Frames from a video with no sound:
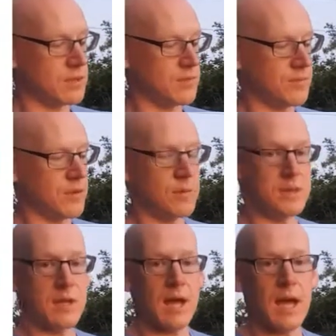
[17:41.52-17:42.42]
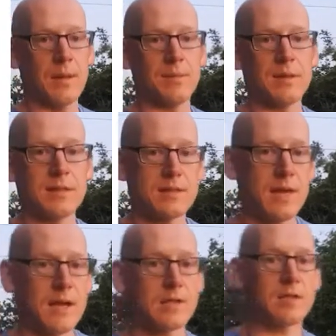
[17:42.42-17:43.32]
some forms, you get hyperlinks
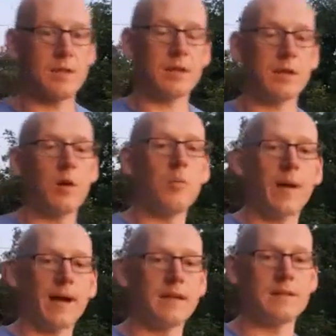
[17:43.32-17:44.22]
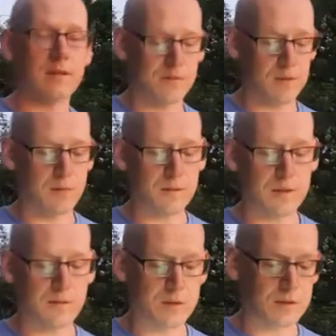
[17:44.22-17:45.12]
there so that you can go back into the form that
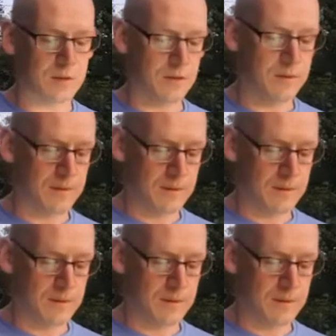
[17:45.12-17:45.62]
you've just done.